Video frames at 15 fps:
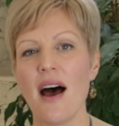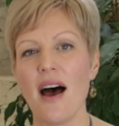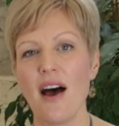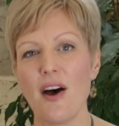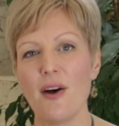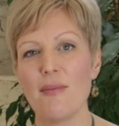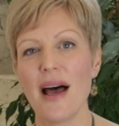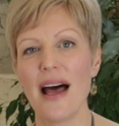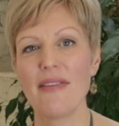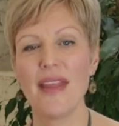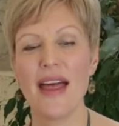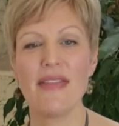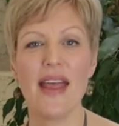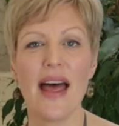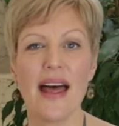And
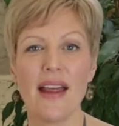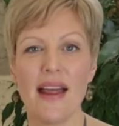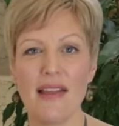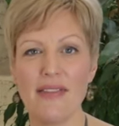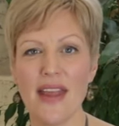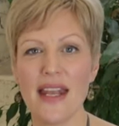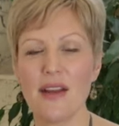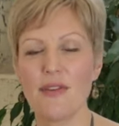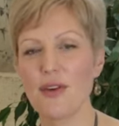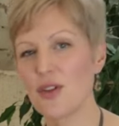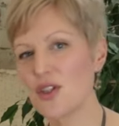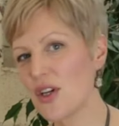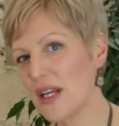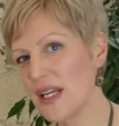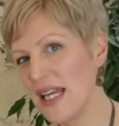then if you're
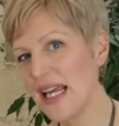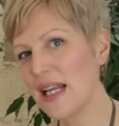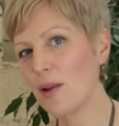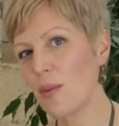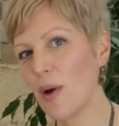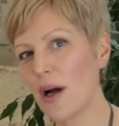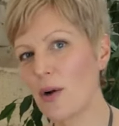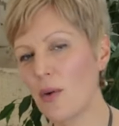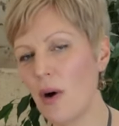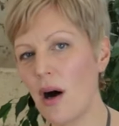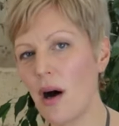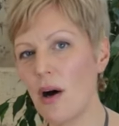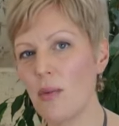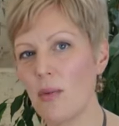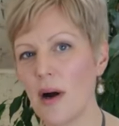doing needlework or
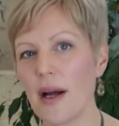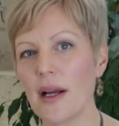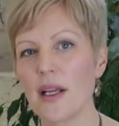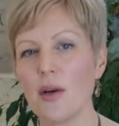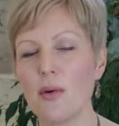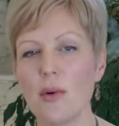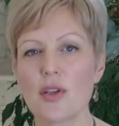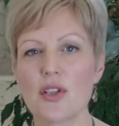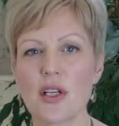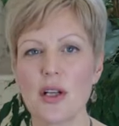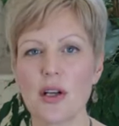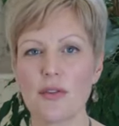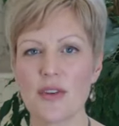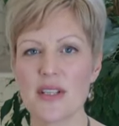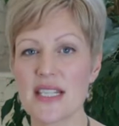artwork, you'll want to
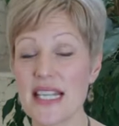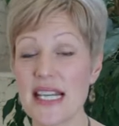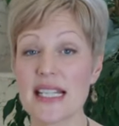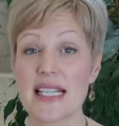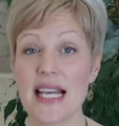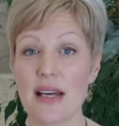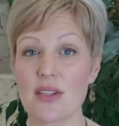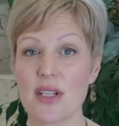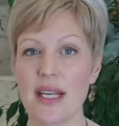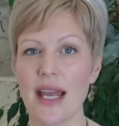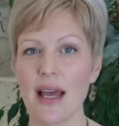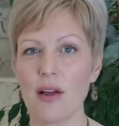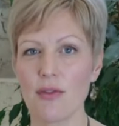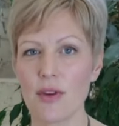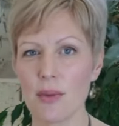look for 6000
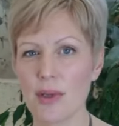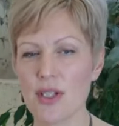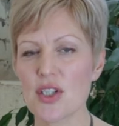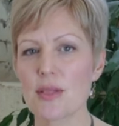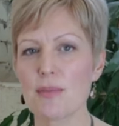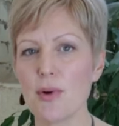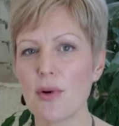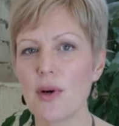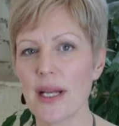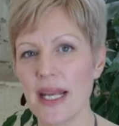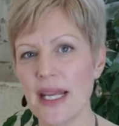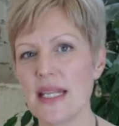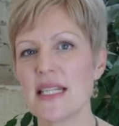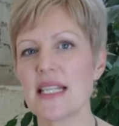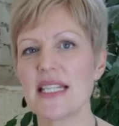Kelvin, which is more
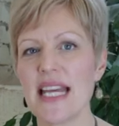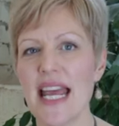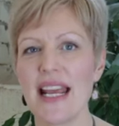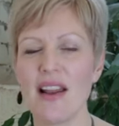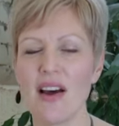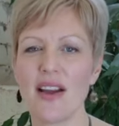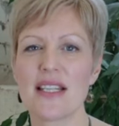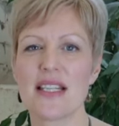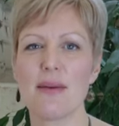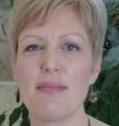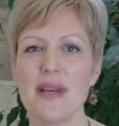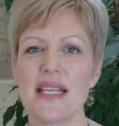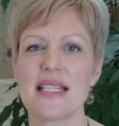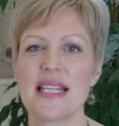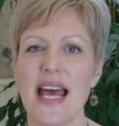akin to daylight at
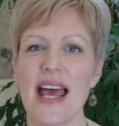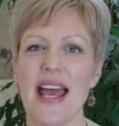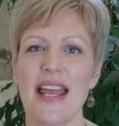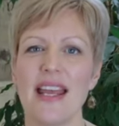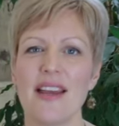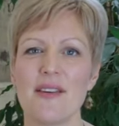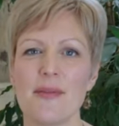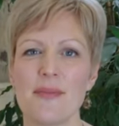midday.